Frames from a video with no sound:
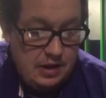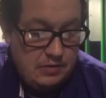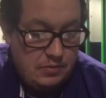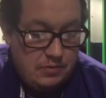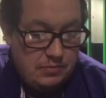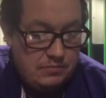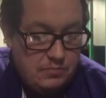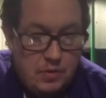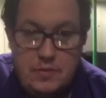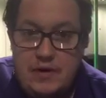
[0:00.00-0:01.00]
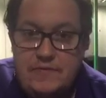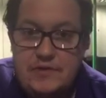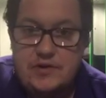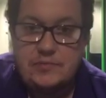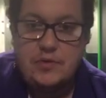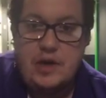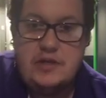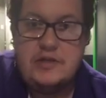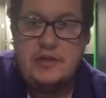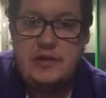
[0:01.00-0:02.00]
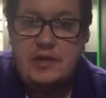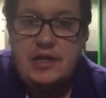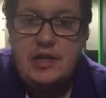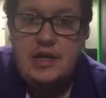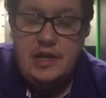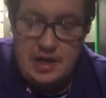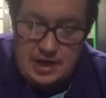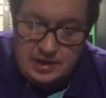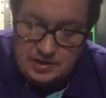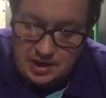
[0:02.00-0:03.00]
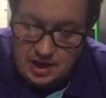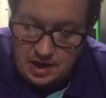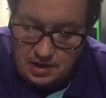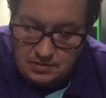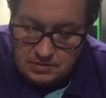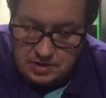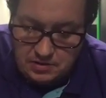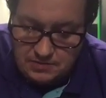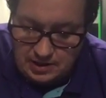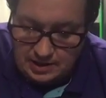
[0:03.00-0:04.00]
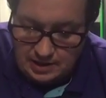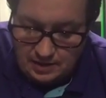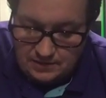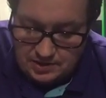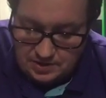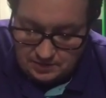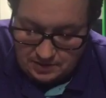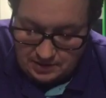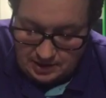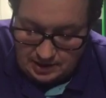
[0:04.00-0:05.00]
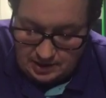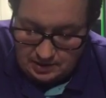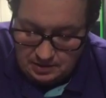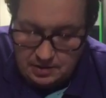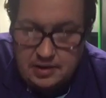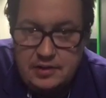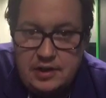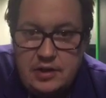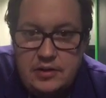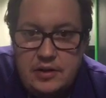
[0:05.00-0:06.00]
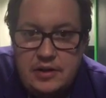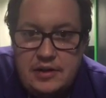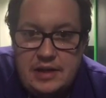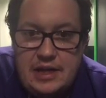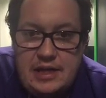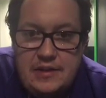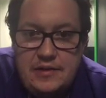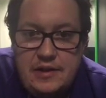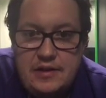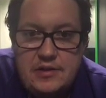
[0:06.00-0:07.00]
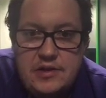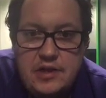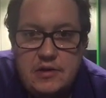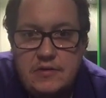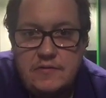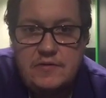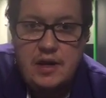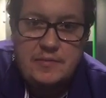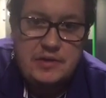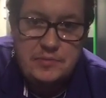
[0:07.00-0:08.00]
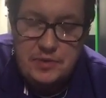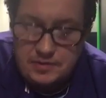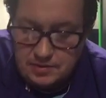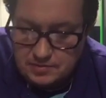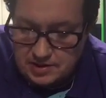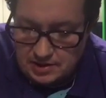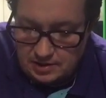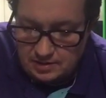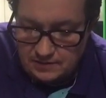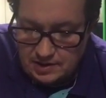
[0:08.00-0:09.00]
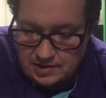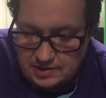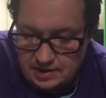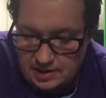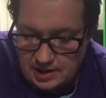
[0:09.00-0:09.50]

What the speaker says: while we wait for some questions here, is we should really cover some of the key things of coming to Birmingham City University.